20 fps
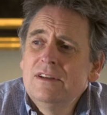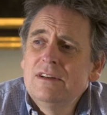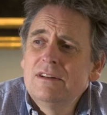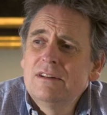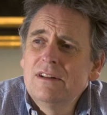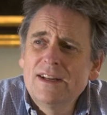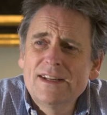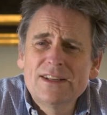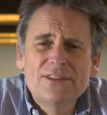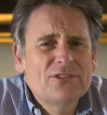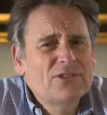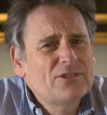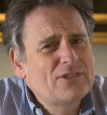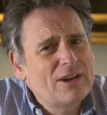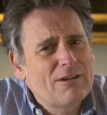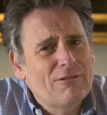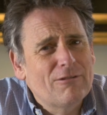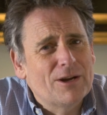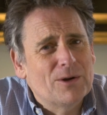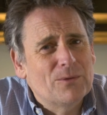like a
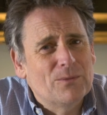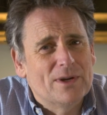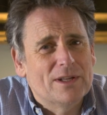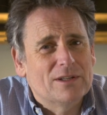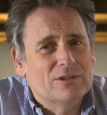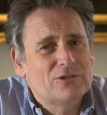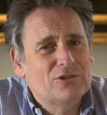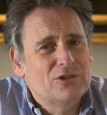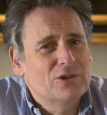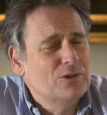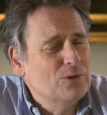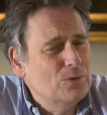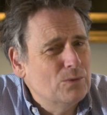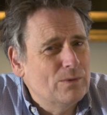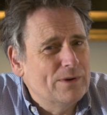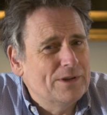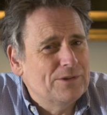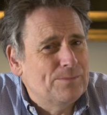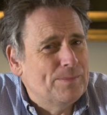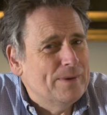steering wheel, should
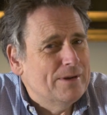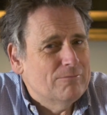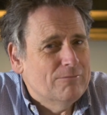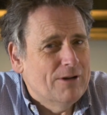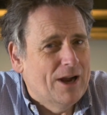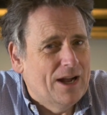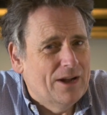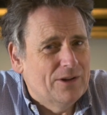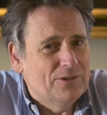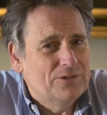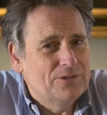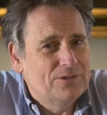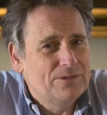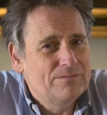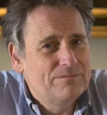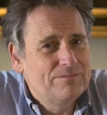always be round.